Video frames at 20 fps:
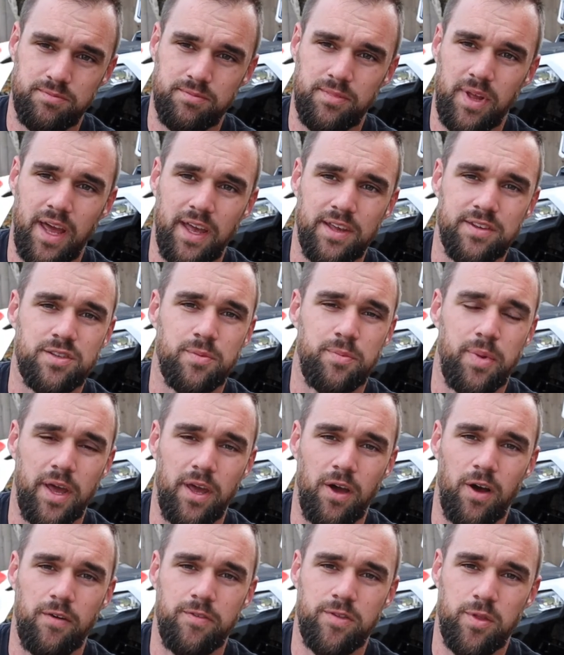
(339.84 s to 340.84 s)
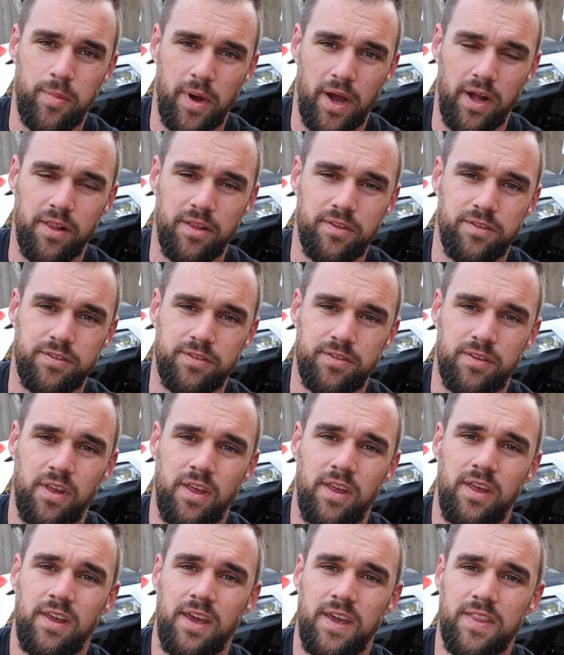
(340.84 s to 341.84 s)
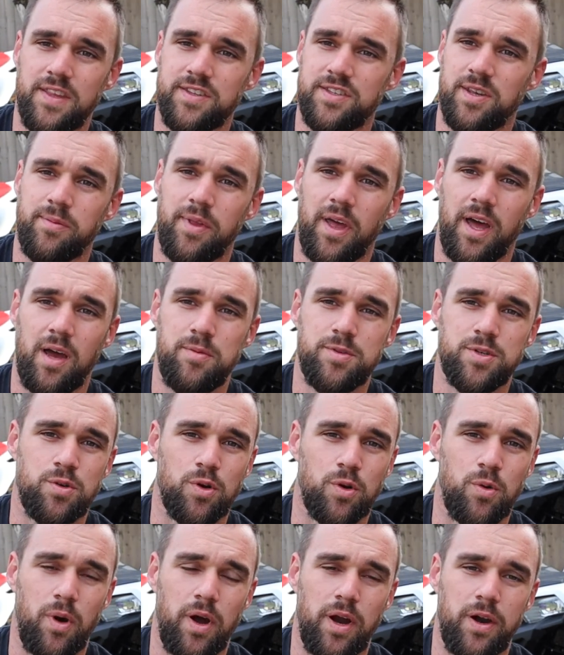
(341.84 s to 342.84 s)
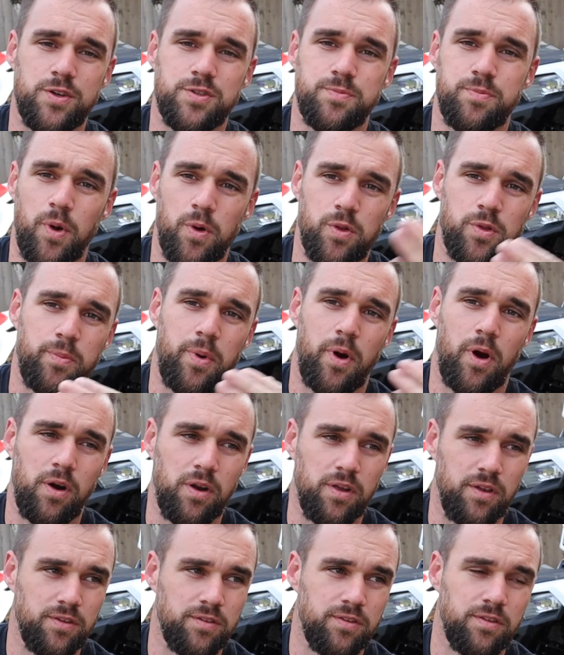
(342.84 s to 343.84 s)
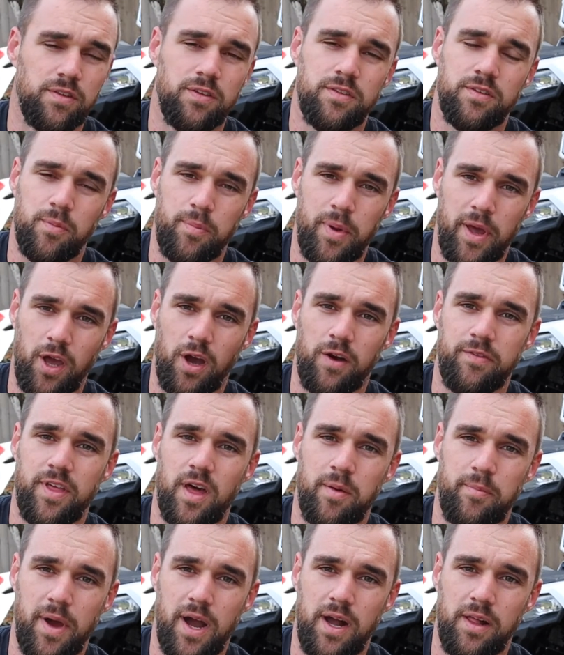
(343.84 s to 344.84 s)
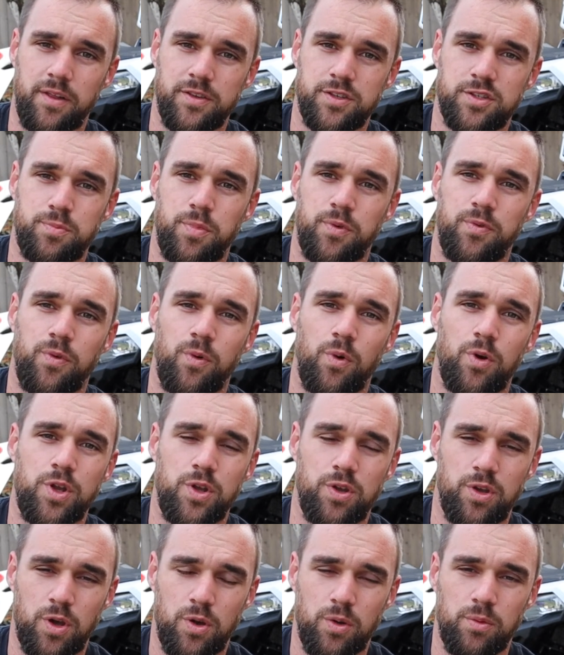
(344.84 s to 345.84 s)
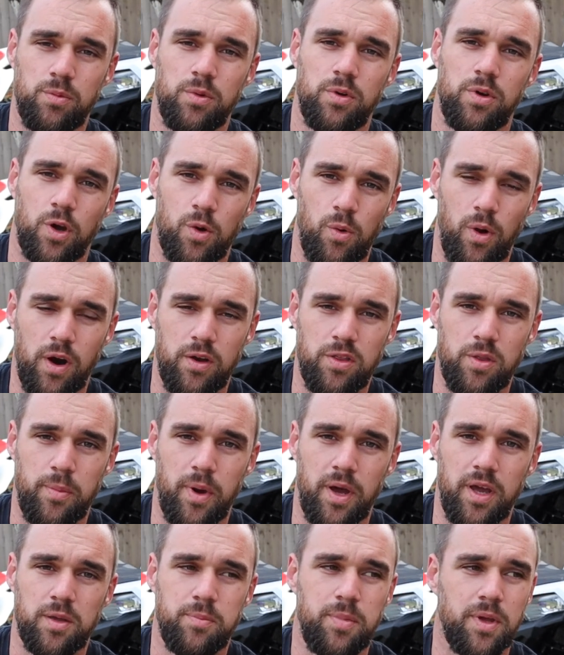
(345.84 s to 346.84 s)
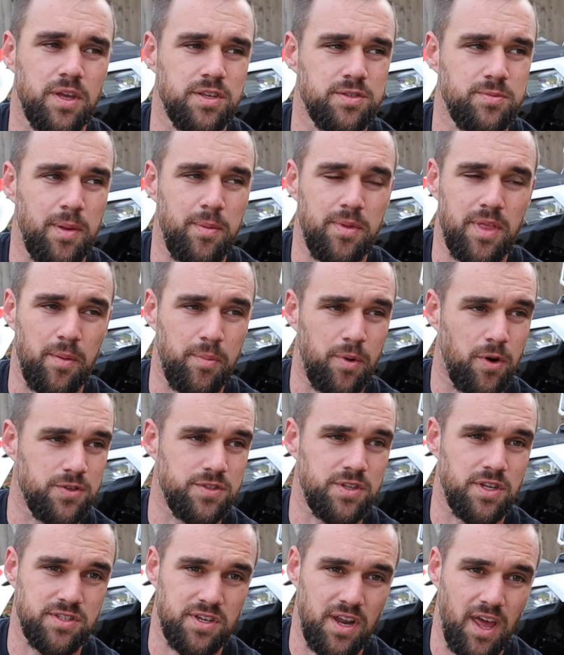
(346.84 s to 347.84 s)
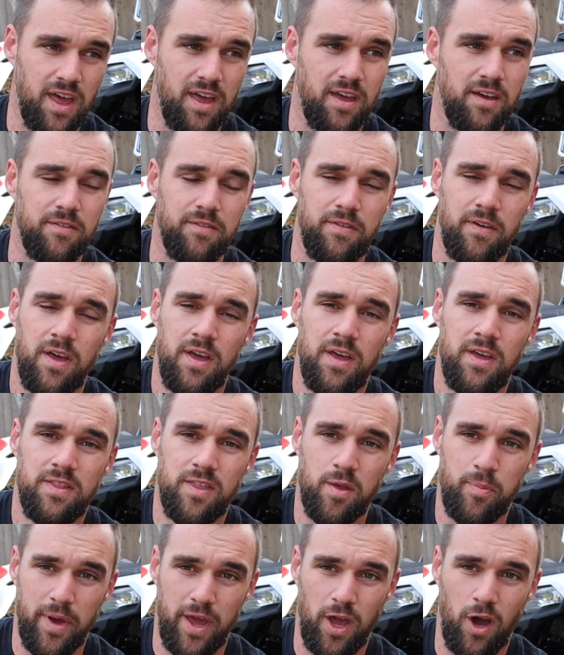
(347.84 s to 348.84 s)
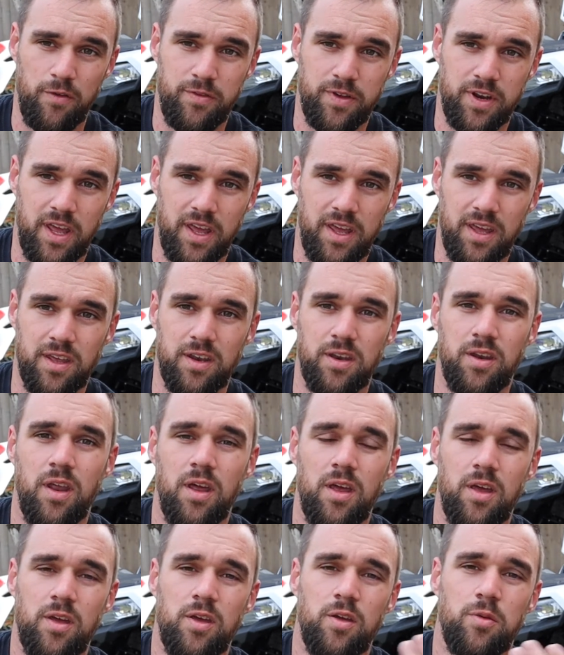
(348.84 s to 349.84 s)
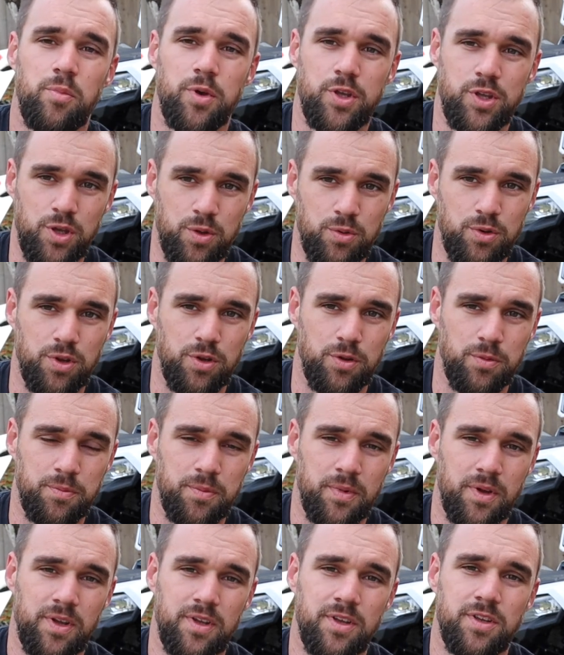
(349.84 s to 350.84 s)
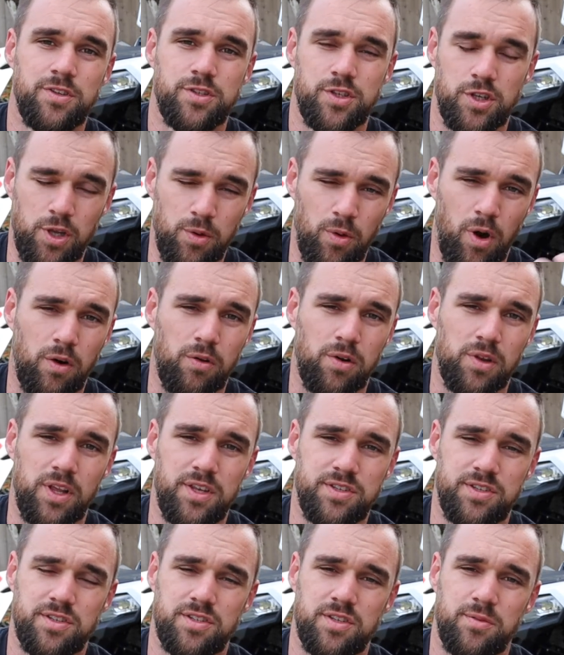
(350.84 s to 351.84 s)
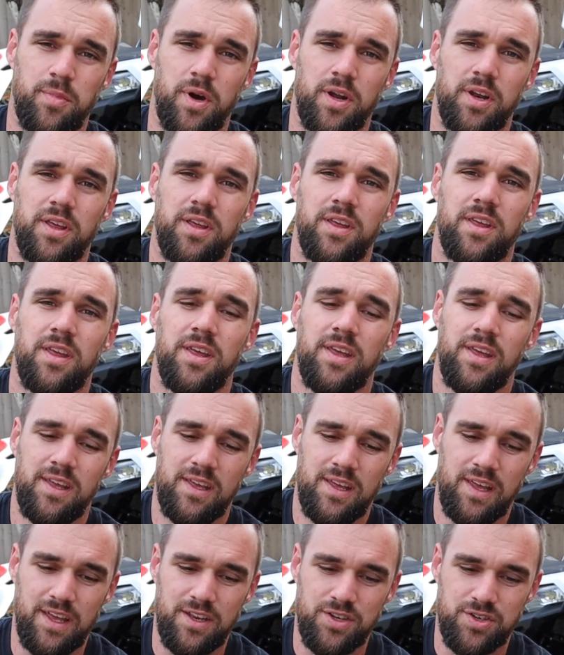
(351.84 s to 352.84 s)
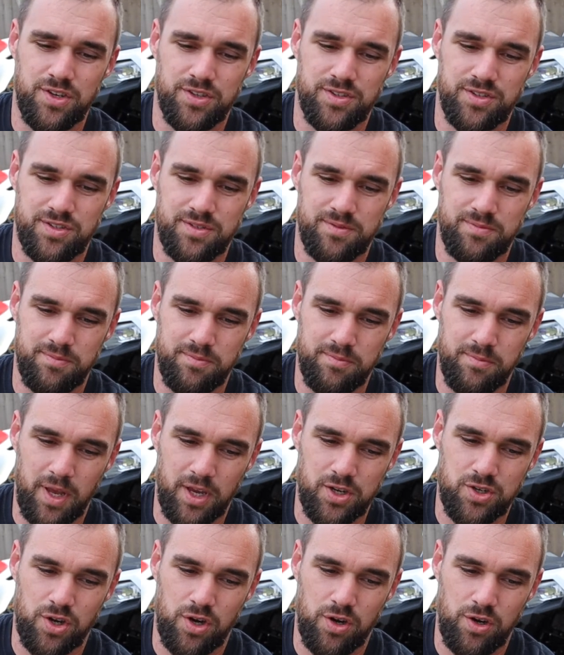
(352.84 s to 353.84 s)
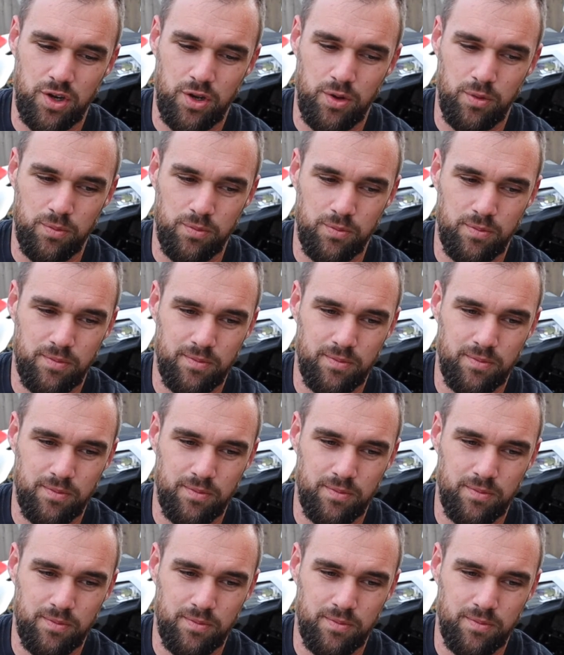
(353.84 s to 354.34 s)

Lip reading: has to pay off the balance, and then sometimes it requires both parties to pay off that balance before you can go acquire the bike, because maybe that person doesn't have the payoff in hand, but you do. So you are releasing some money, and just make sure you